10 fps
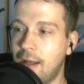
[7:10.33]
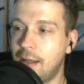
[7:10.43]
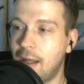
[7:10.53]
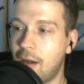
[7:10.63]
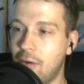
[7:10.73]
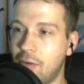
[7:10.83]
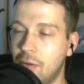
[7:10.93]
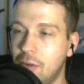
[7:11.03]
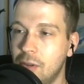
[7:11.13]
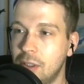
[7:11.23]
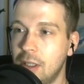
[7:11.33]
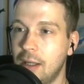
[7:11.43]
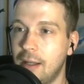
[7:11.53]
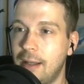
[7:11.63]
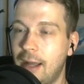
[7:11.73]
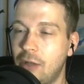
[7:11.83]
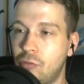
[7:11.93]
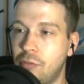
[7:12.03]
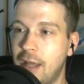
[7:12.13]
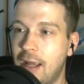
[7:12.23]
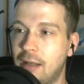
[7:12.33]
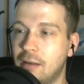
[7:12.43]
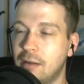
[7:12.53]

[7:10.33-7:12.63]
now knight to b8.